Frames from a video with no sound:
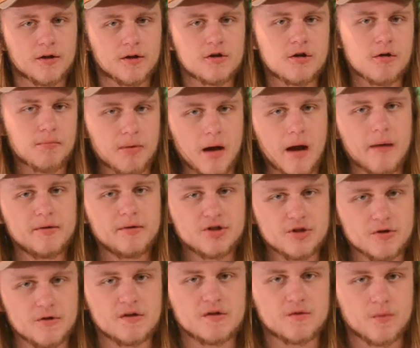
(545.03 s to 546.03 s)
You could probably
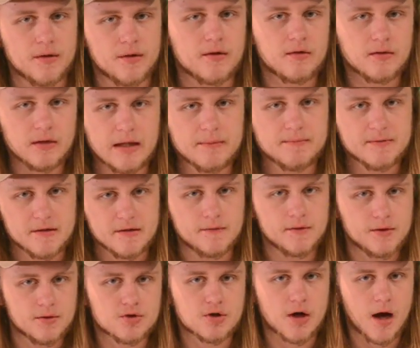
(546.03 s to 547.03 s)
chew this with your lips if
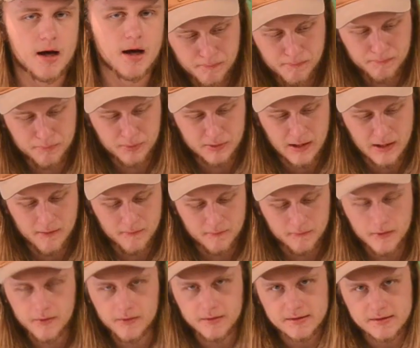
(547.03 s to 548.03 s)
you tried. But that
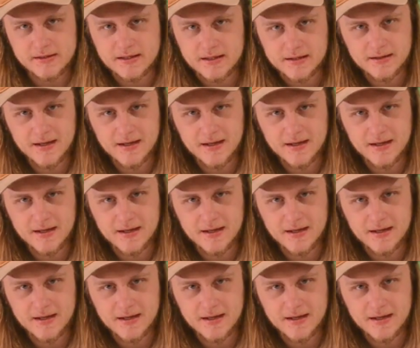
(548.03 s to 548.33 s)
ruins it.